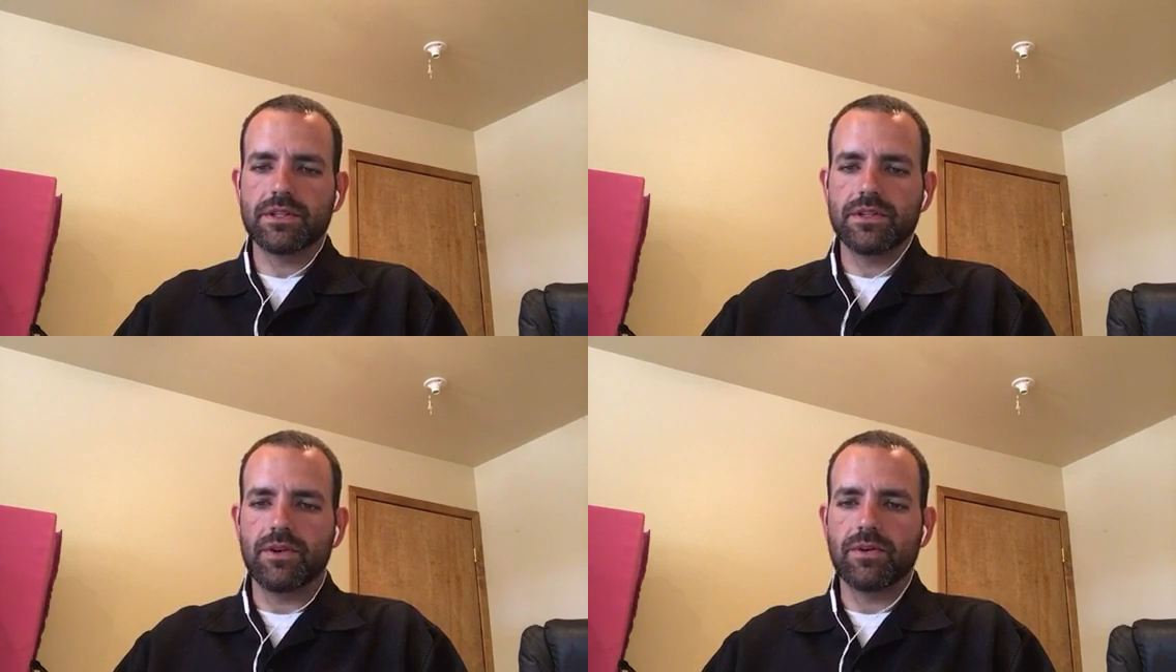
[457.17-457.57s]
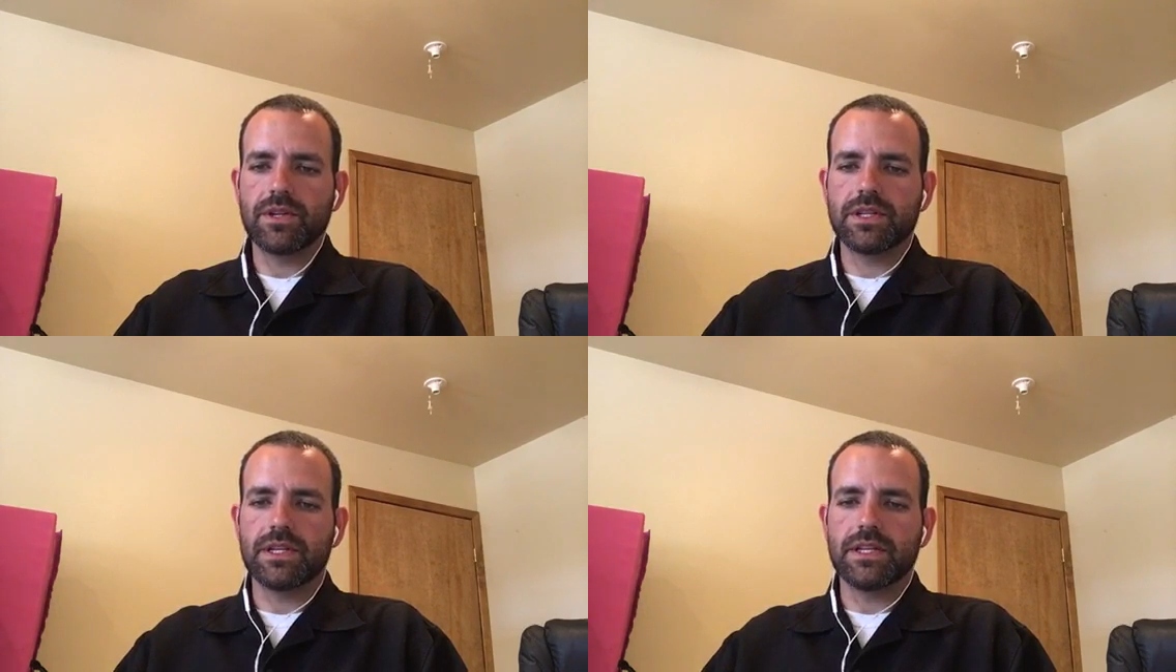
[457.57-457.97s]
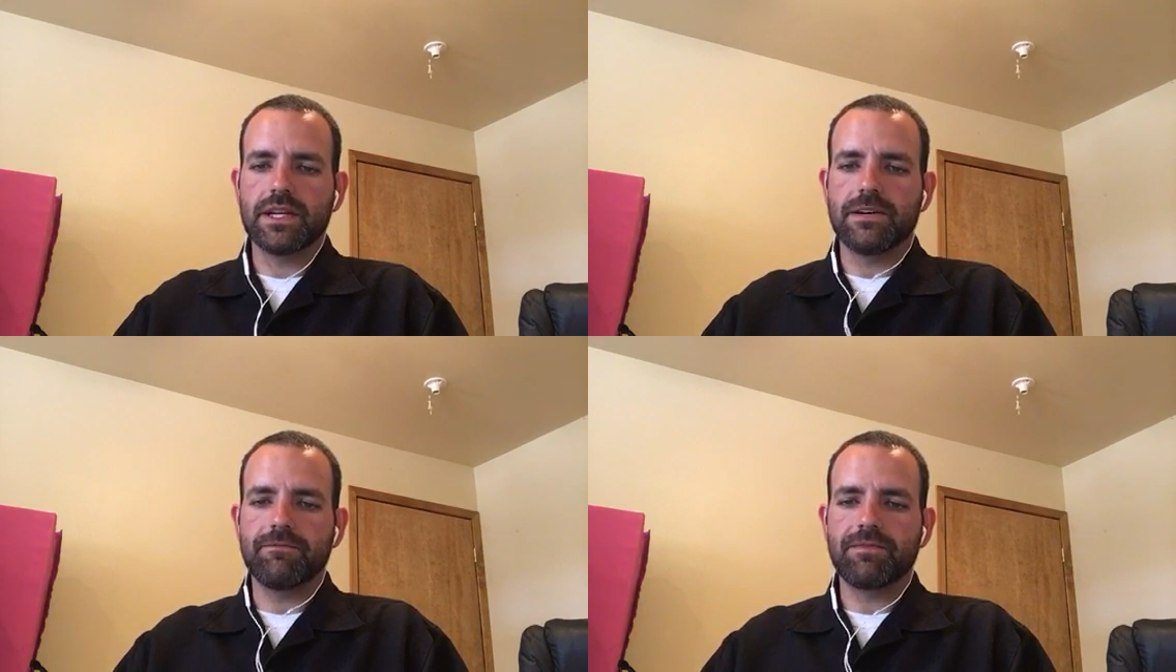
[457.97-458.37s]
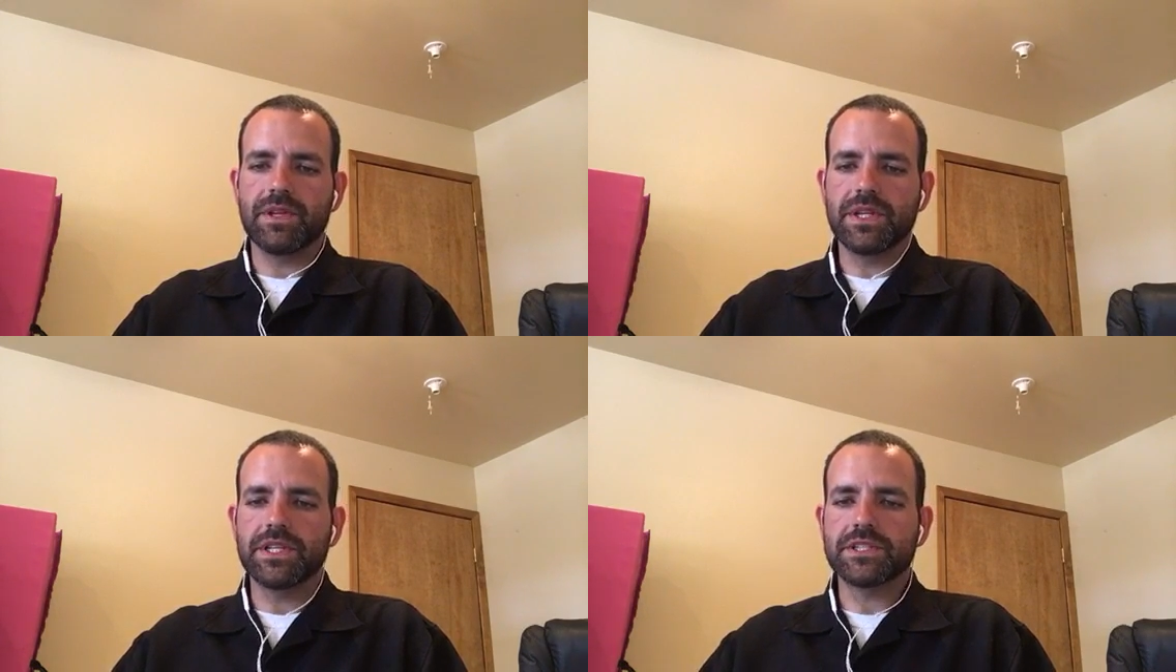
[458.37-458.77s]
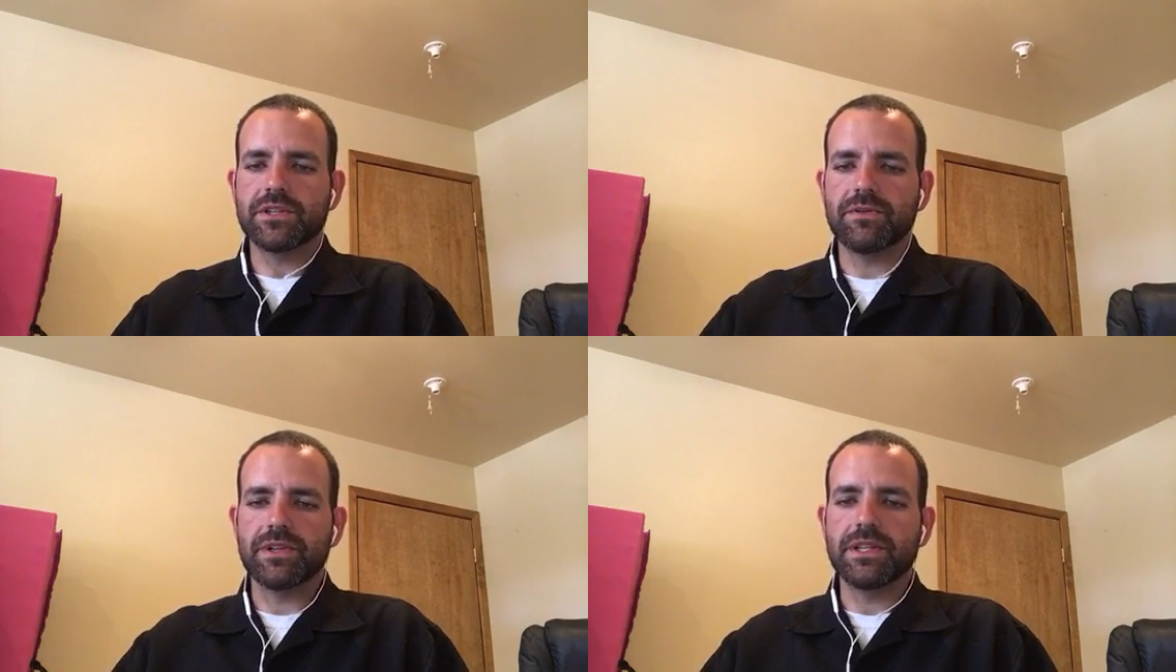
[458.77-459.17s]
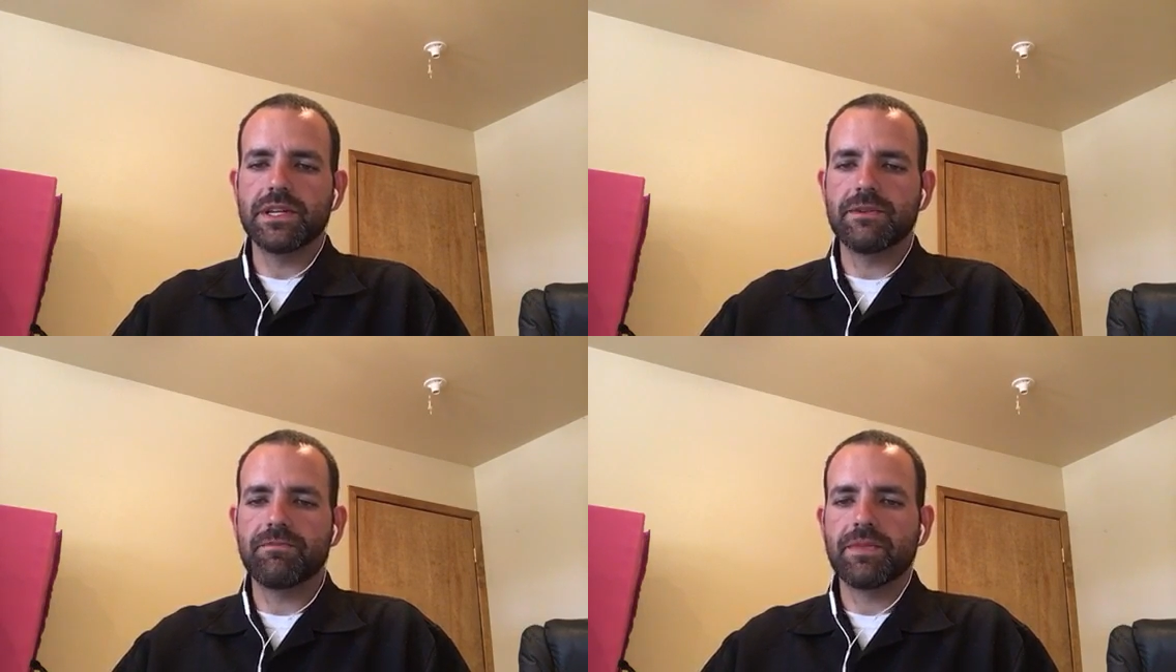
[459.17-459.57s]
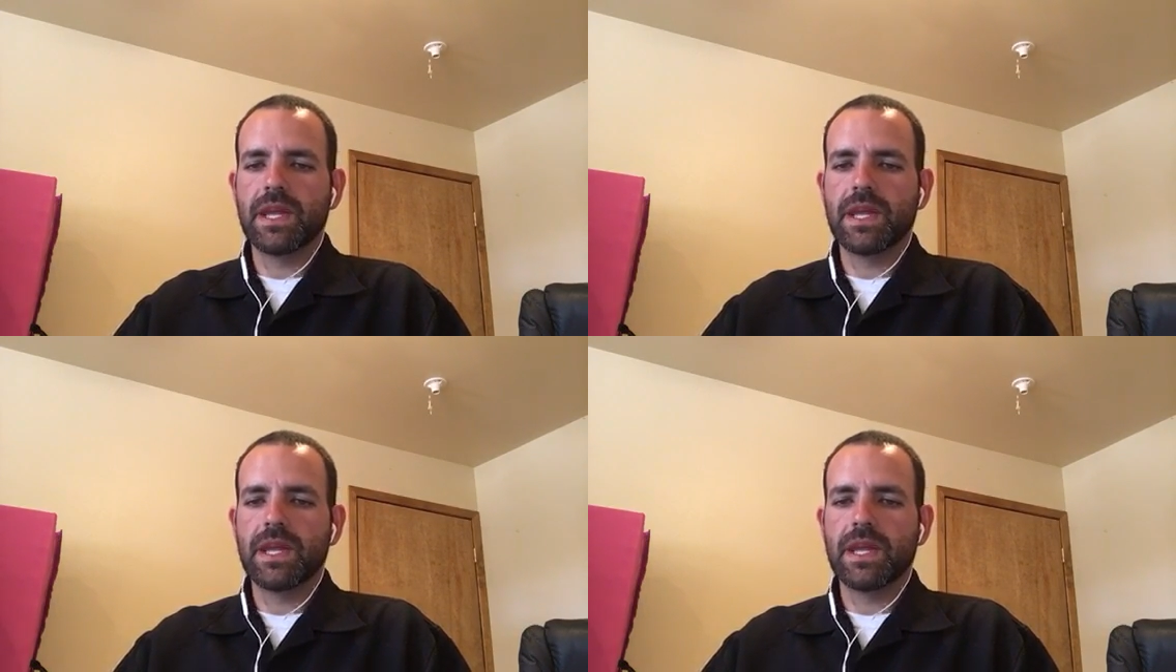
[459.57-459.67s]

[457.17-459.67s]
in the history of India.